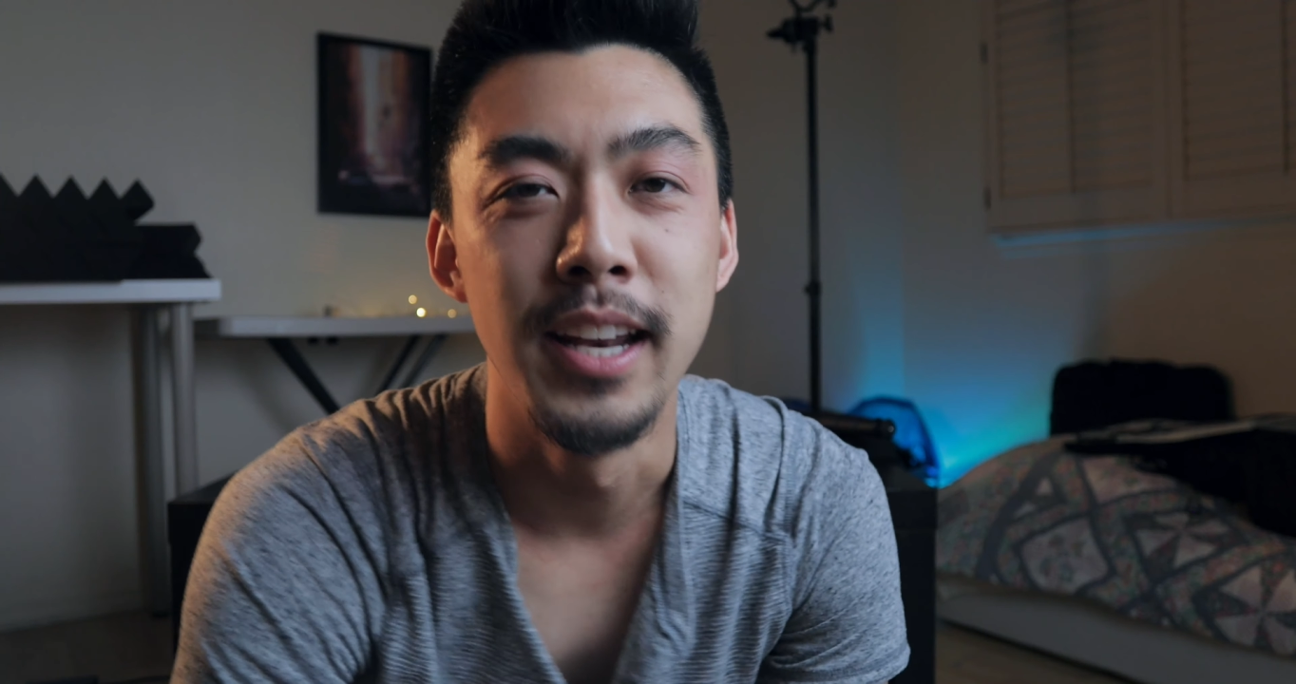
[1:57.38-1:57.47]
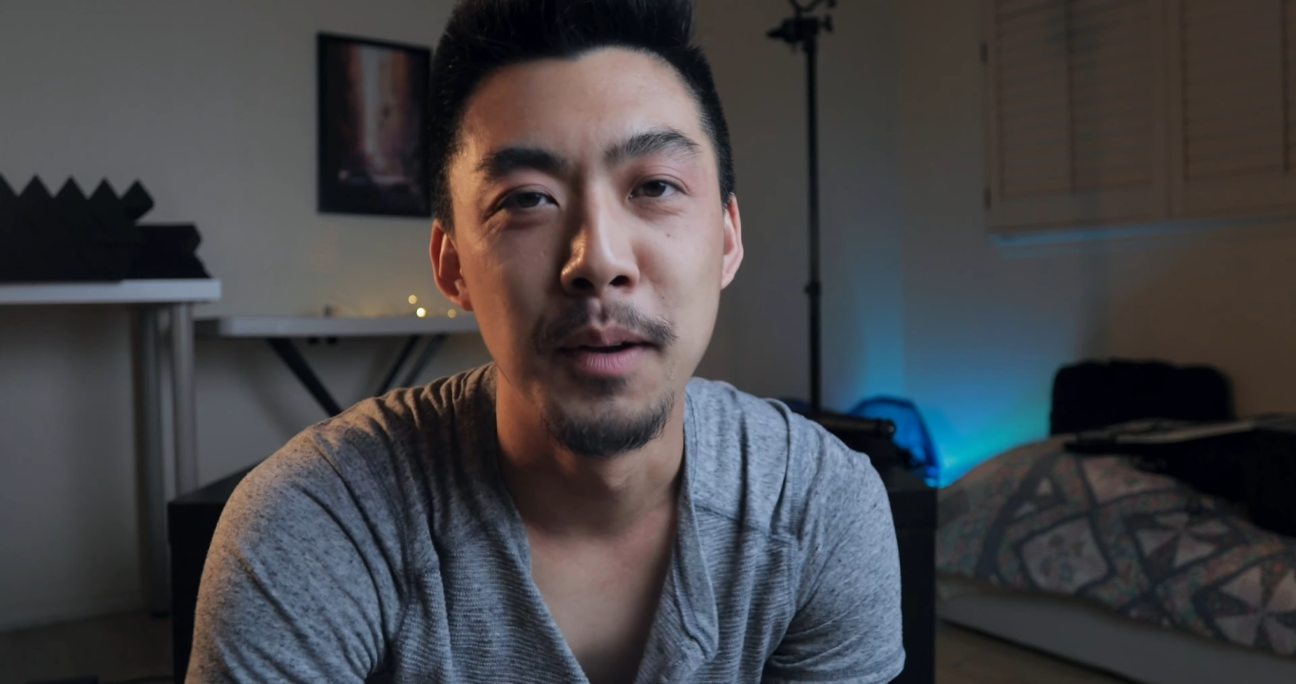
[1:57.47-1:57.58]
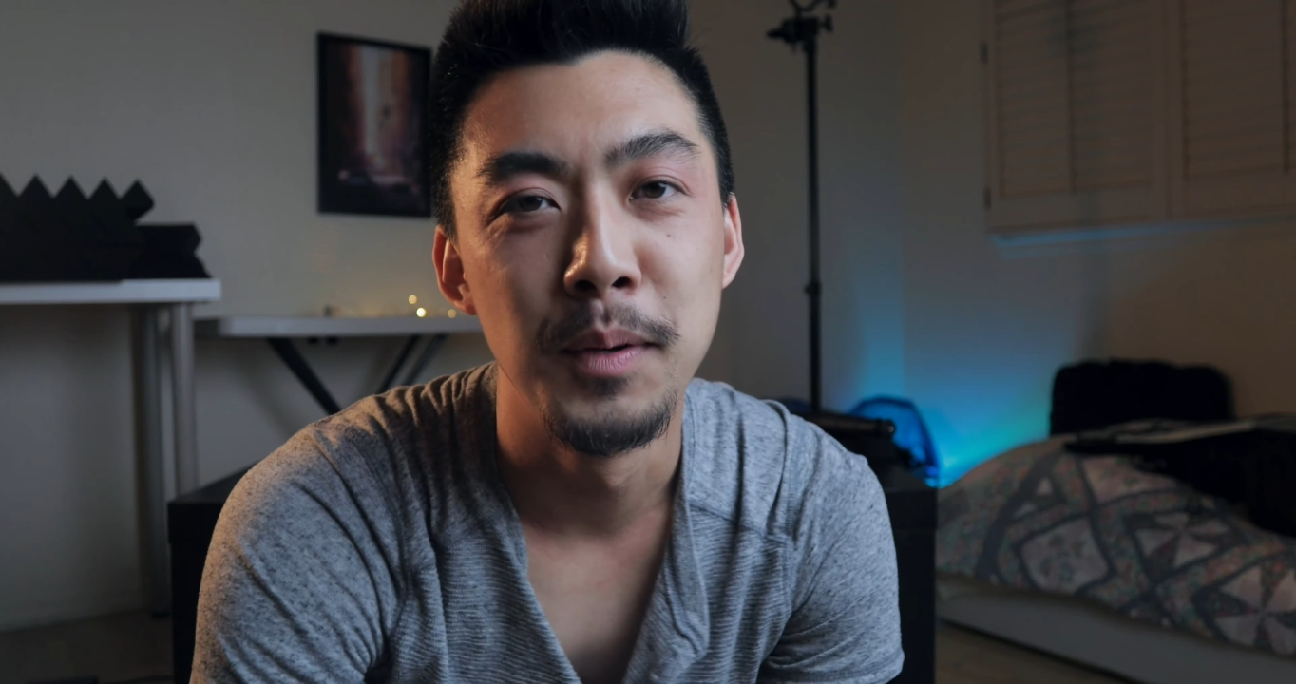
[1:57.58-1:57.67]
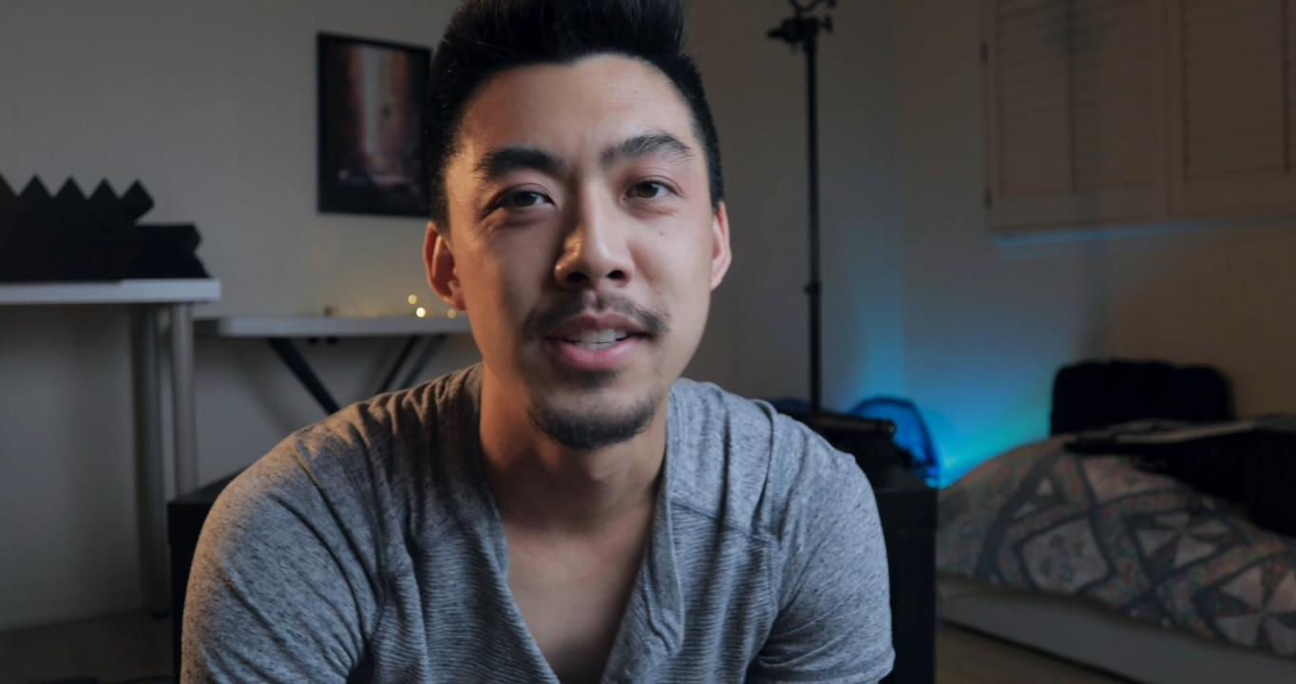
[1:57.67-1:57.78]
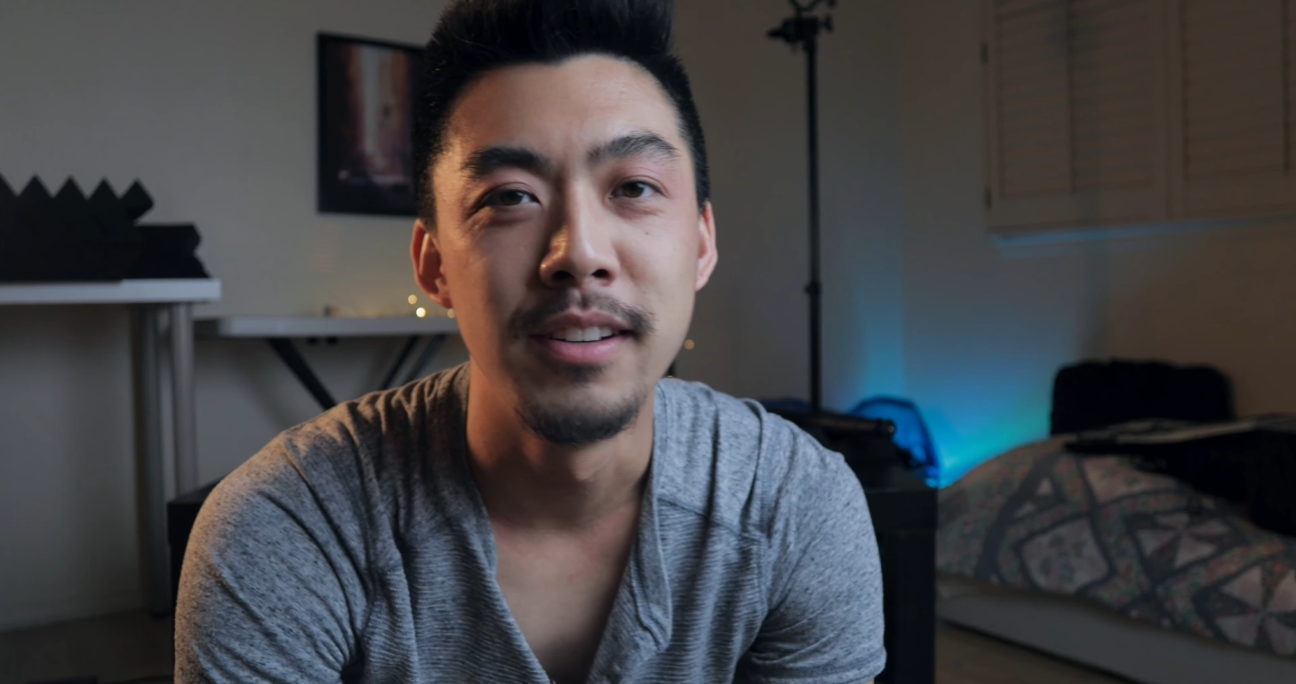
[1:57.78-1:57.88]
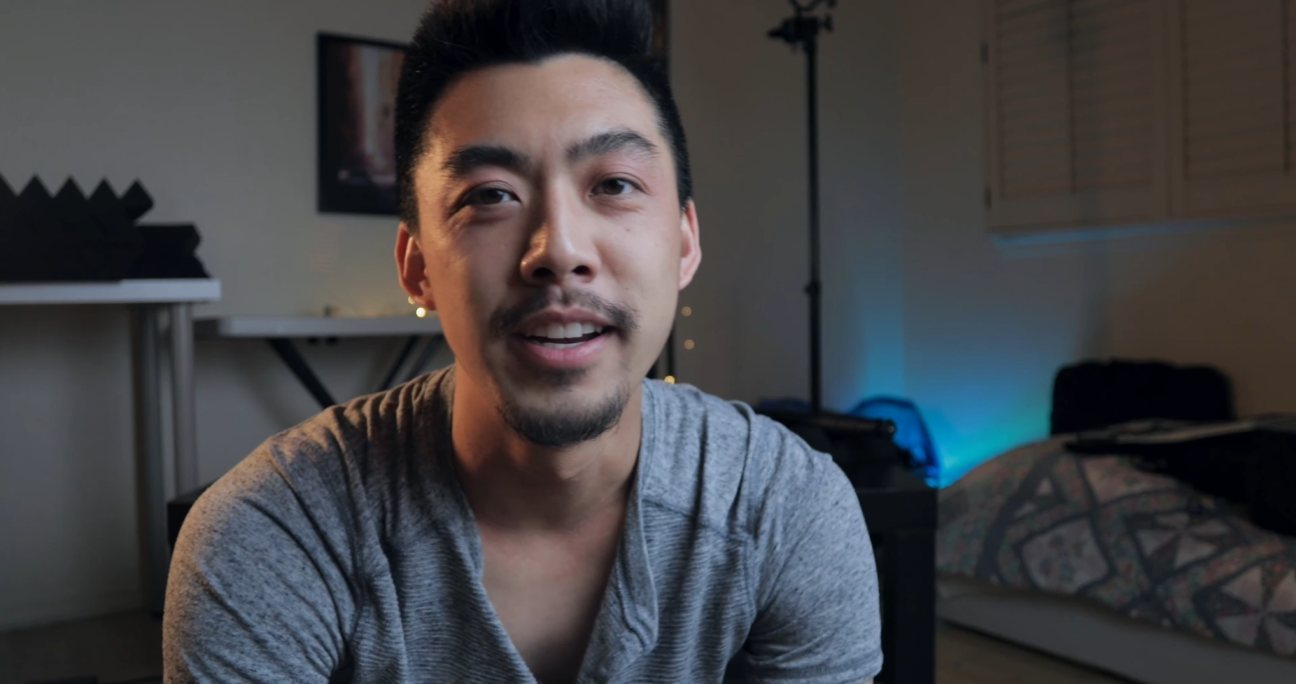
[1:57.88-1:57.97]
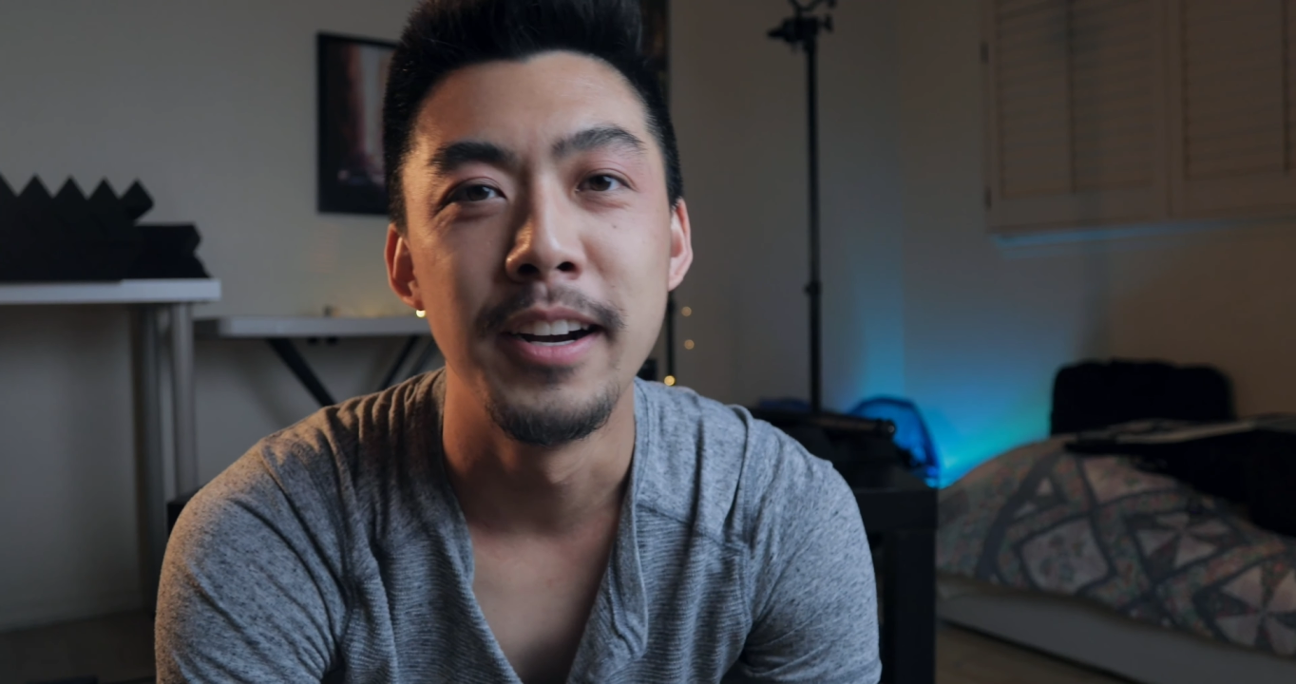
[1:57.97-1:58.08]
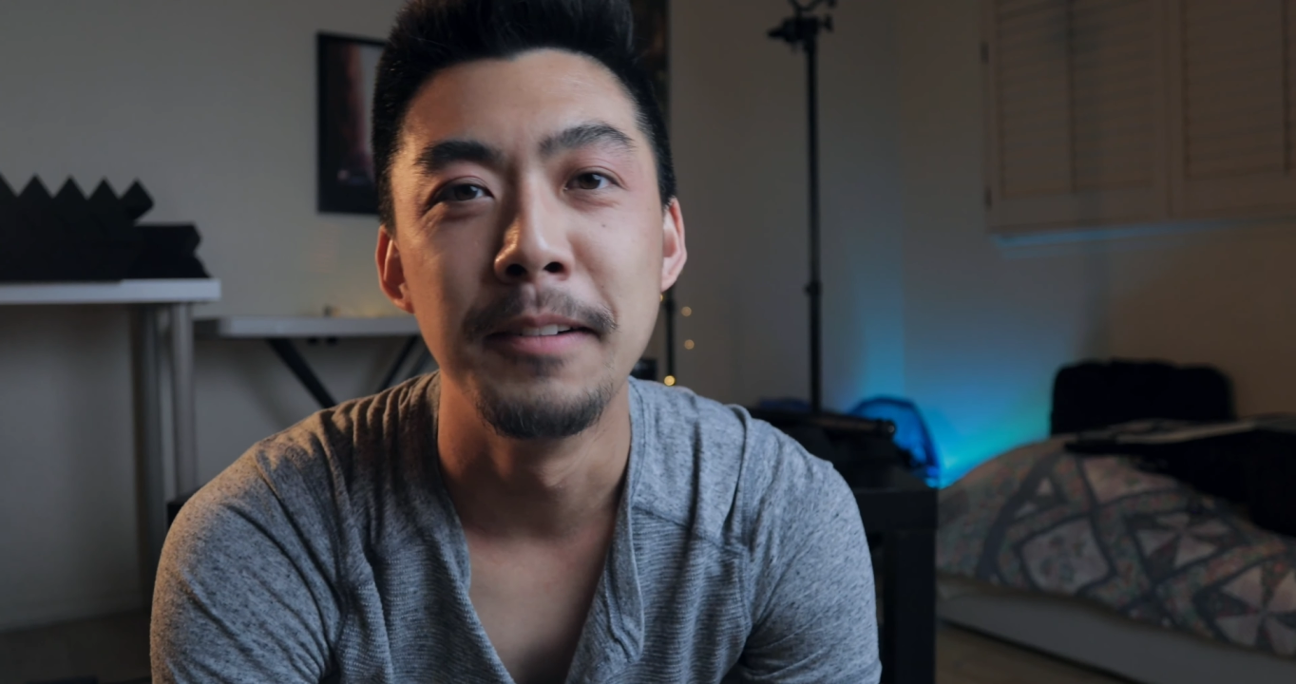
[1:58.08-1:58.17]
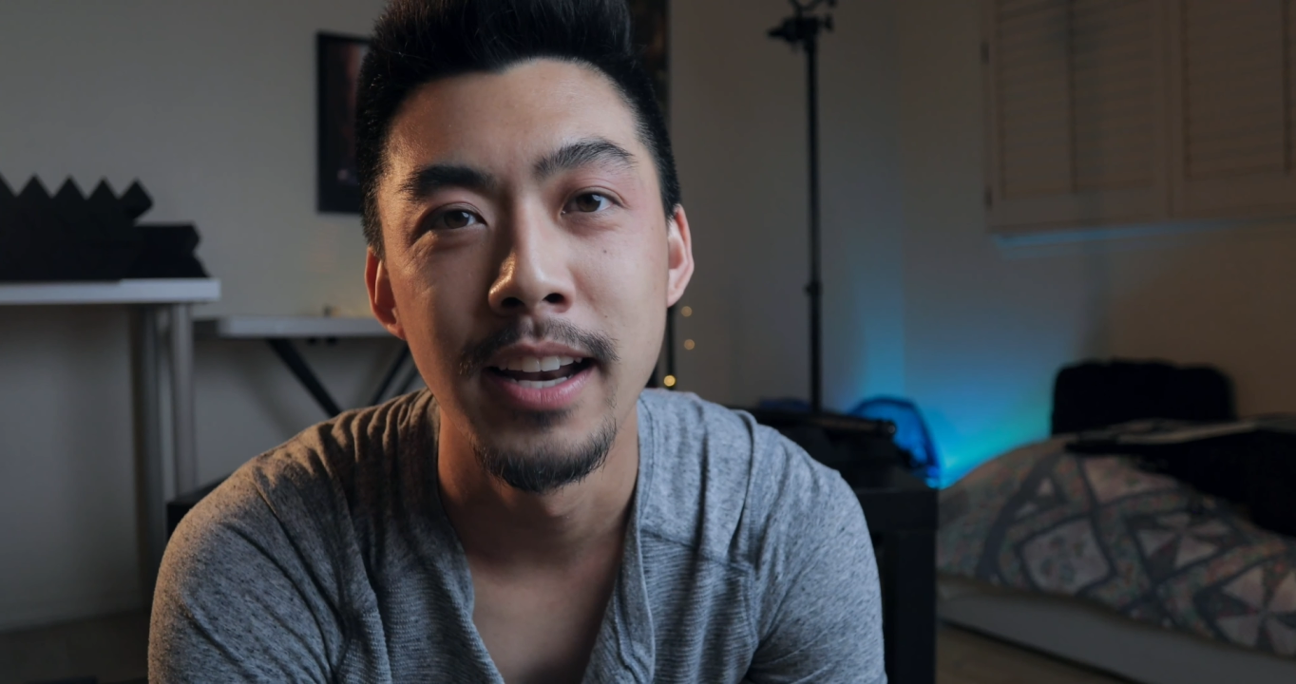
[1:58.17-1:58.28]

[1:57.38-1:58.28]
kidding, we're still here.